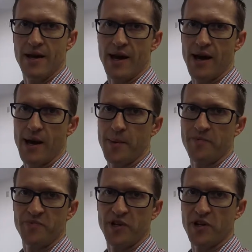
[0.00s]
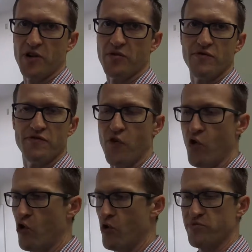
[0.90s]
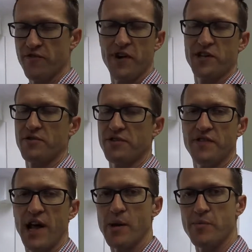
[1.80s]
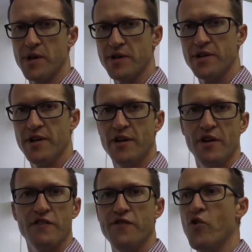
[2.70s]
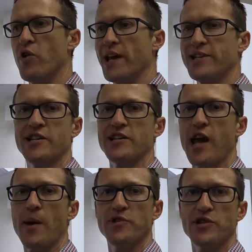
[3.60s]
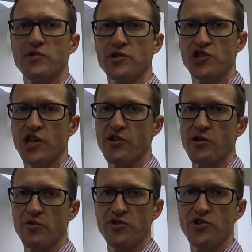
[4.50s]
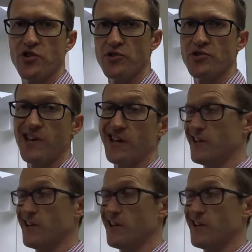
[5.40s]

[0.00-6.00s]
for professional development, for lesson capture and sharing with students, and